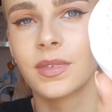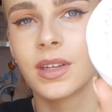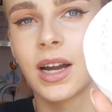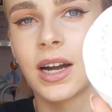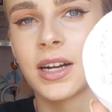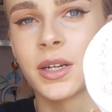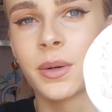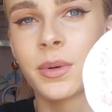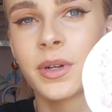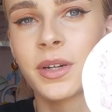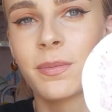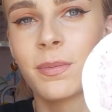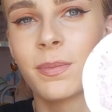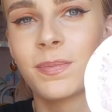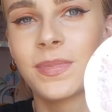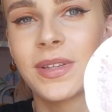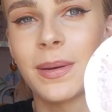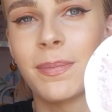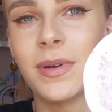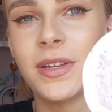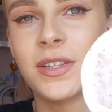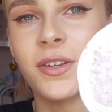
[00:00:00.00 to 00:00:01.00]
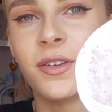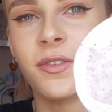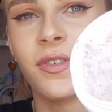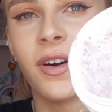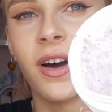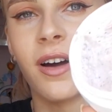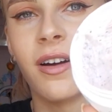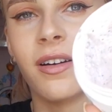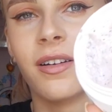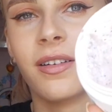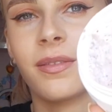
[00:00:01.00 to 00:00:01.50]
I don't want to tip it too
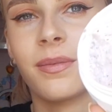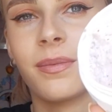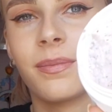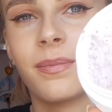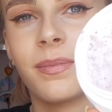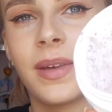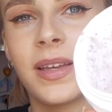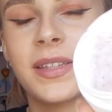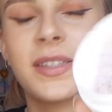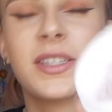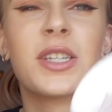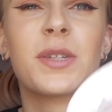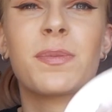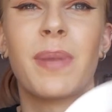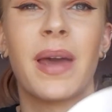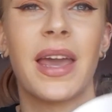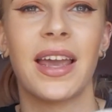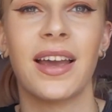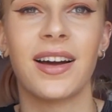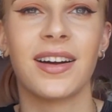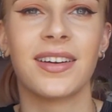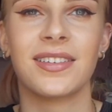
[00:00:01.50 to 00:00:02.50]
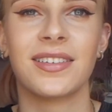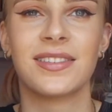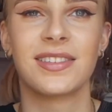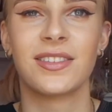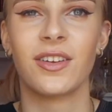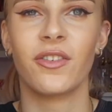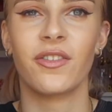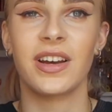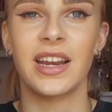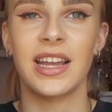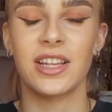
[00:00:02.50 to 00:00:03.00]
far. It's just pink, it's
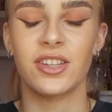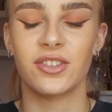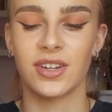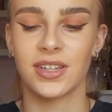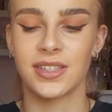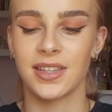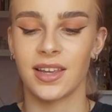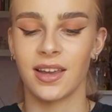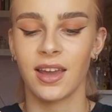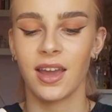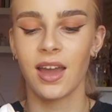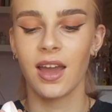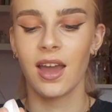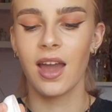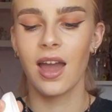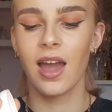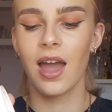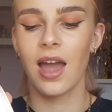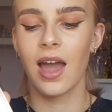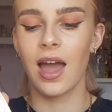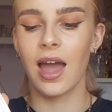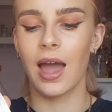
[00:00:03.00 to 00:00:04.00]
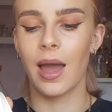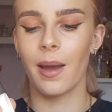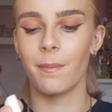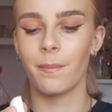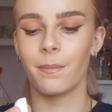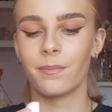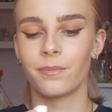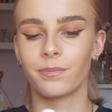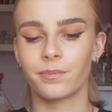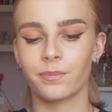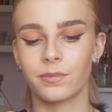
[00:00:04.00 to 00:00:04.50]
not really interesting.
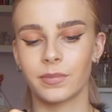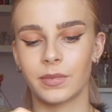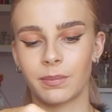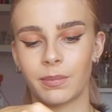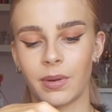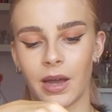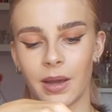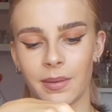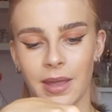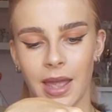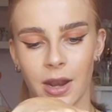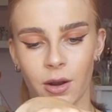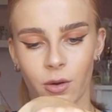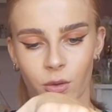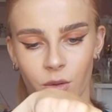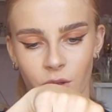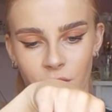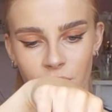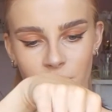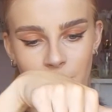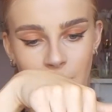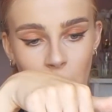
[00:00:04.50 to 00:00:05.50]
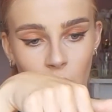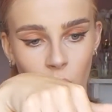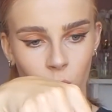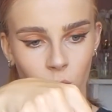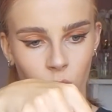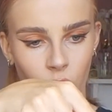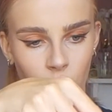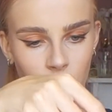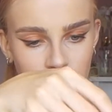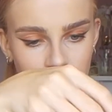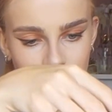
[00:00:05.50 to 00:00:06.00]
But I'm getting it all over me. Oh
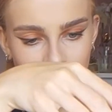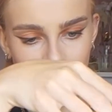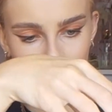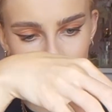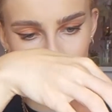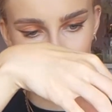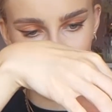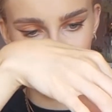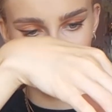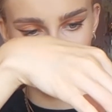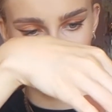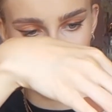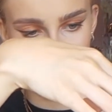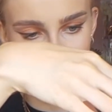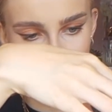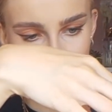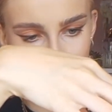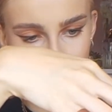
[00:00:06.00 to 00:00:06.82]
god, I'm getting it all over me.